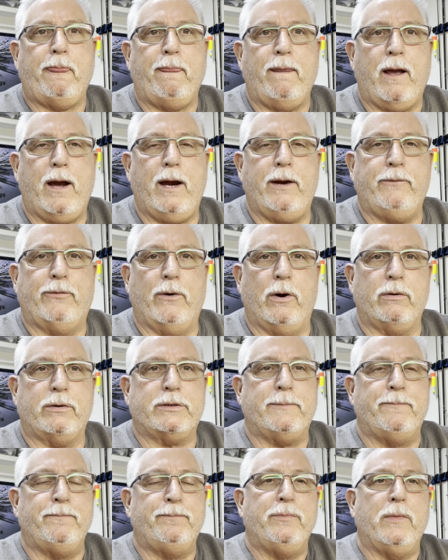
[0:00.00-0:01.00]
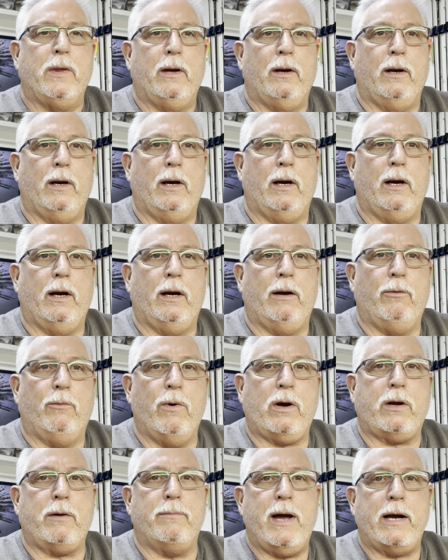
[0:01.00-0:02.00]
Hey folks, uh,
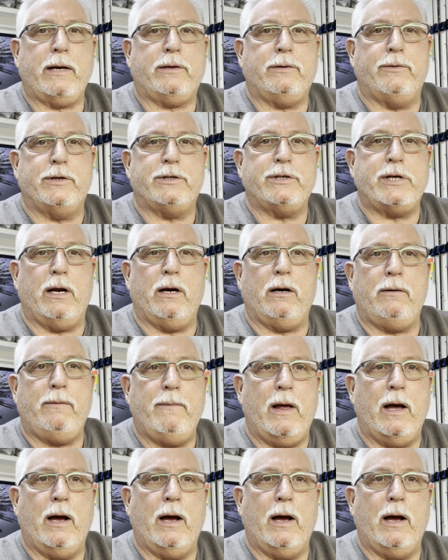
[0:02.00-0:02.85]
welcome back to the channel.